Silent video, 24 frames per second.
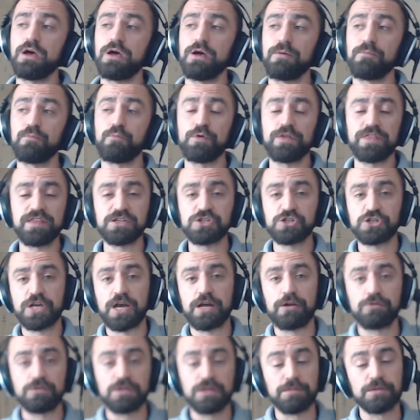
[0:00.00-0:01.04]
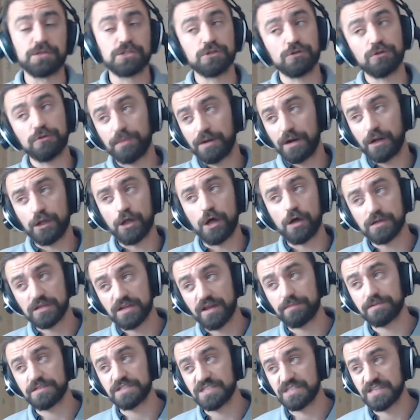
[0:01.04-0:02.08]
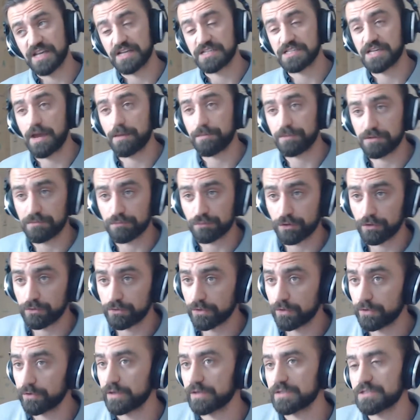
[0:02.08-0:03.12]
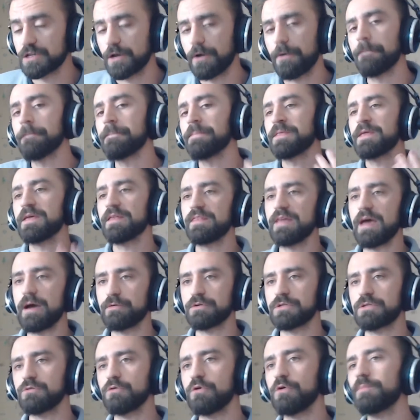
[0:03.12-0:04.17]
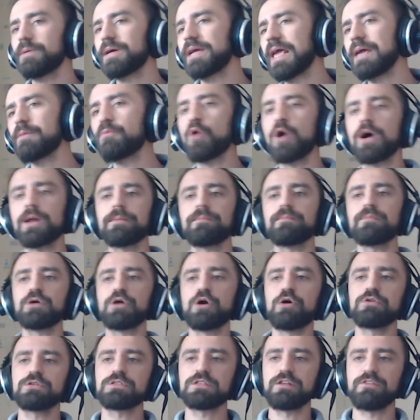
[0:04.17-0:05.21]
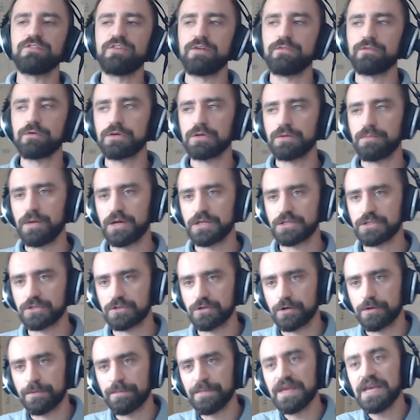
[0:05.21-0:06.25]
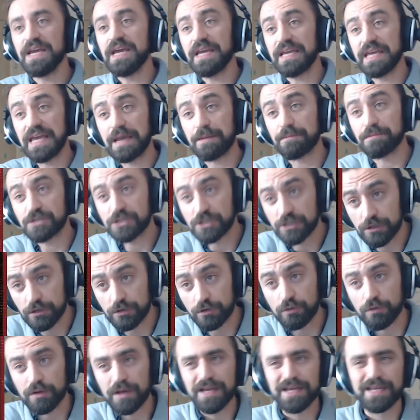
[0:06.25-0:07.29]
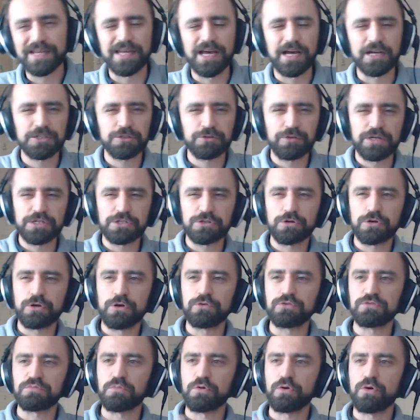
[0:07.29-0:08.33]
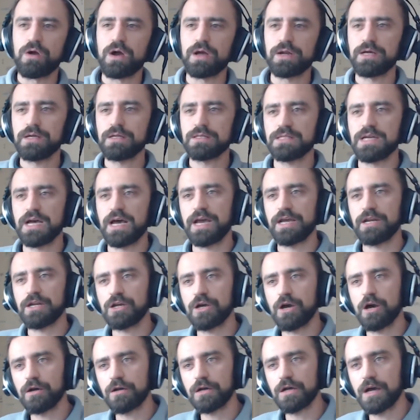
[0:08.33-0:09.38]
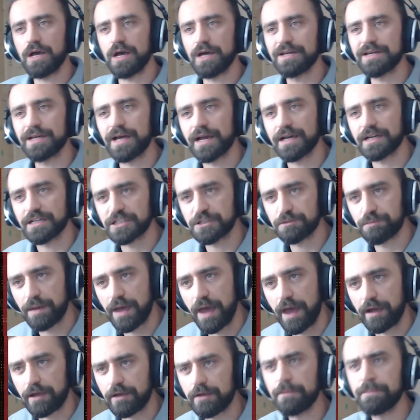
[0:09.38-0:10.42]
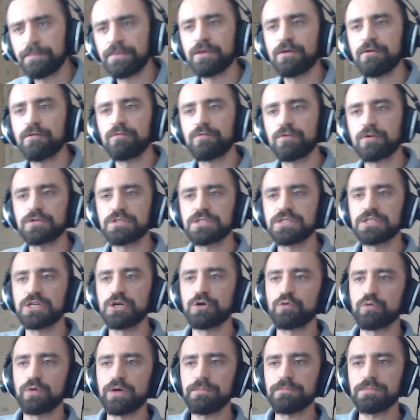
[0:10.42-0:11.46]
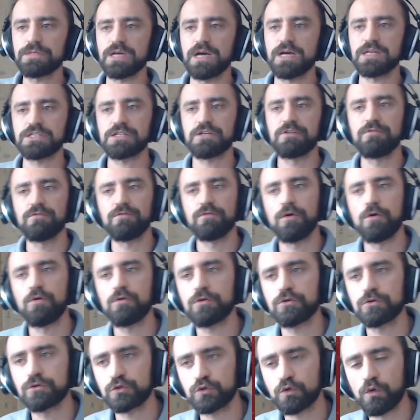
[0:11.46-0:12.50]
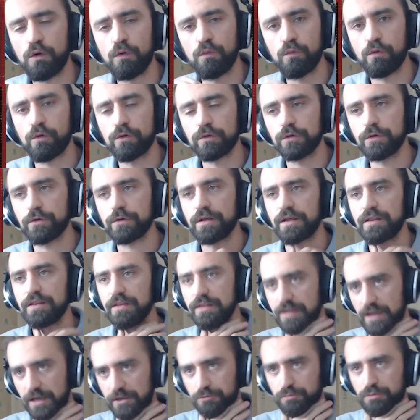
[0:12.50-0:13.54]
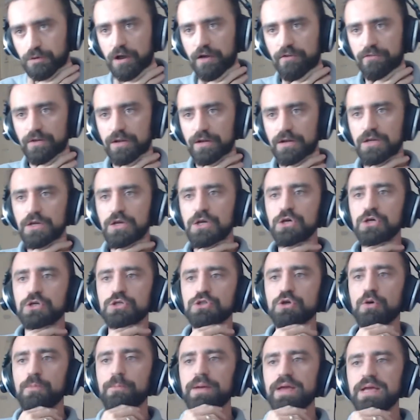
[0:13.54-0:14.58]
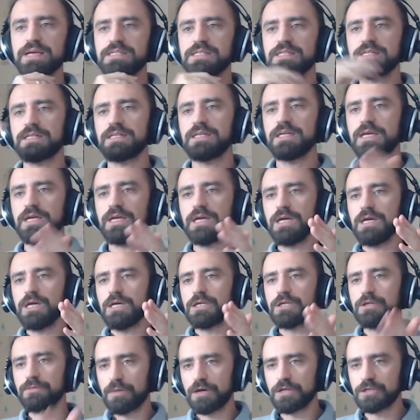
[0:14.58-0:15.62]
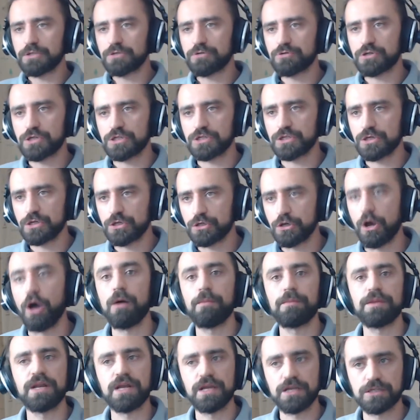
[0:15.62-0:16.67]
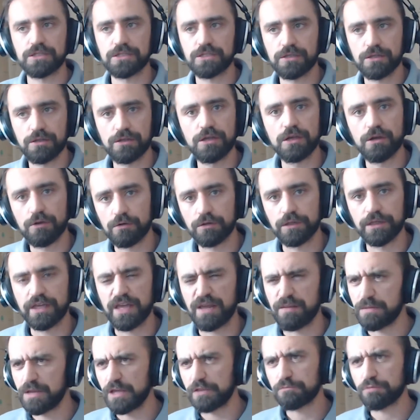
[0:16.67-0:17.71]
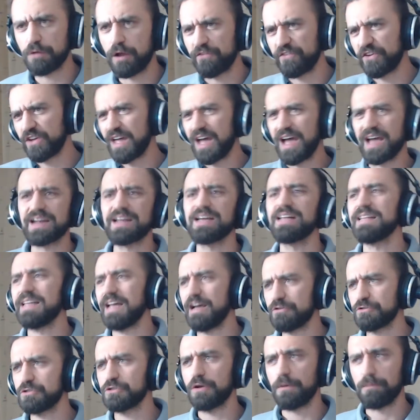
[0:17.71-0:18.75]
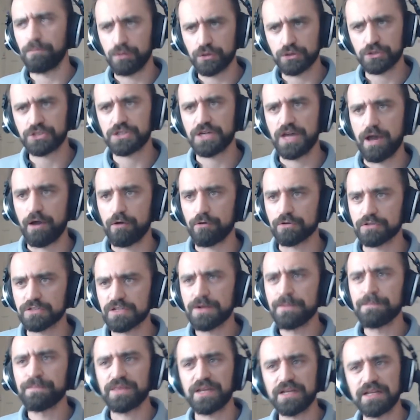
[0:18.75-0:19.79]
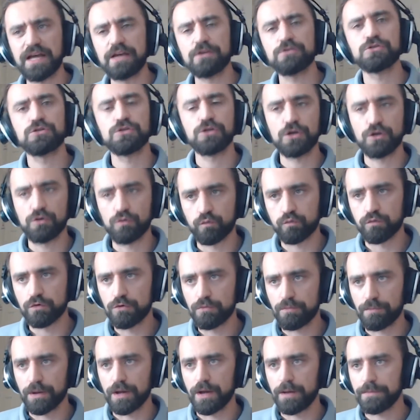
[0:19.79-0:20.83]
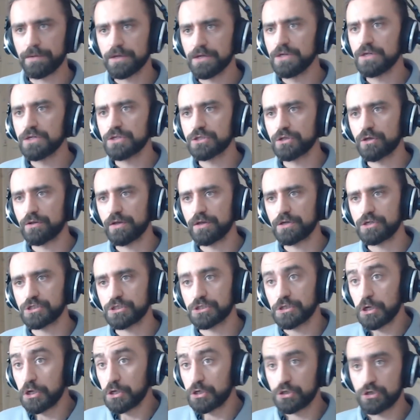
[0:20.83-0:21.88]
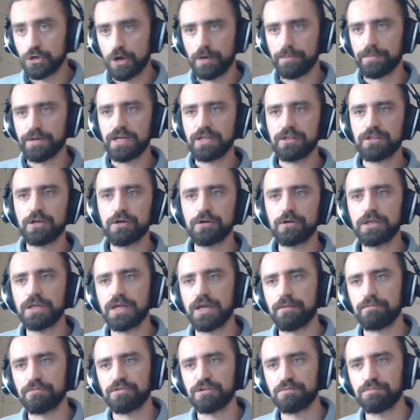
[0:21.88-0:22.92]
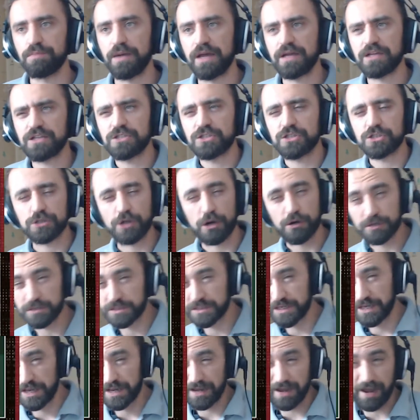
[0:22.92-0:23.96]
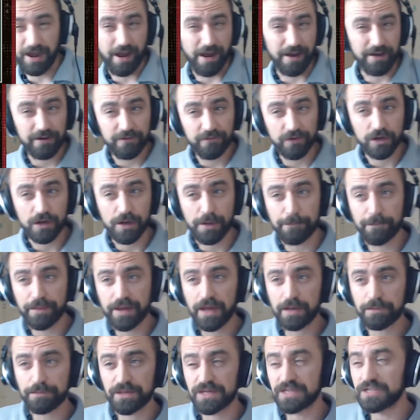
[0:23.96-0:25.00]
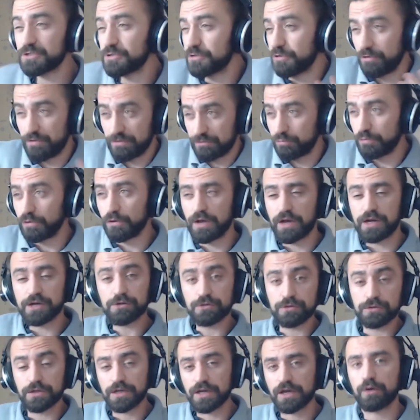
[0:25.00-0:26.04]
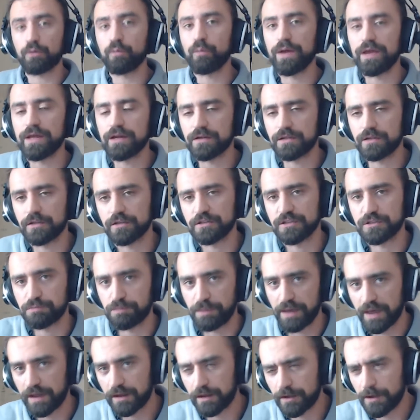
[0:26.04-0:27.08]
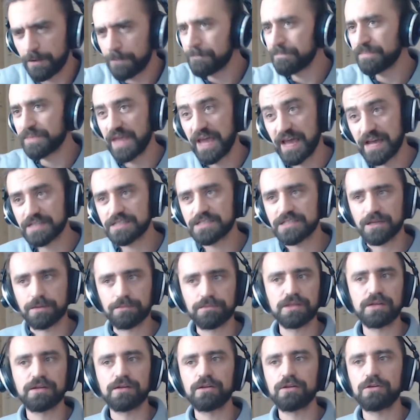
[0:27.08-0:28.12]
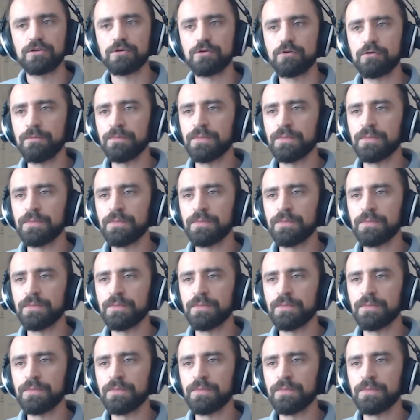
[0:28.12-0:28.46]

with his Shadow Demon, so it's been a long time since that's happened in Pro Dota, so that was cool. But Game 1 goes in the favor of DeMonster. Game 2, Galaxy Racer goes Mirana, Tide, Kunkka, Undying Spec versus a Grim, Tusk, Invoker, Troll Warlord, and Death Prophet. So basically, DeMonster just dominates the early game. Death Prophet kind of allows you to push towers, allows you to group up, so they just dominate the early game. Spec starts to get kind of a comeback because you know what you got to do. You got to wait until Spec has something to do,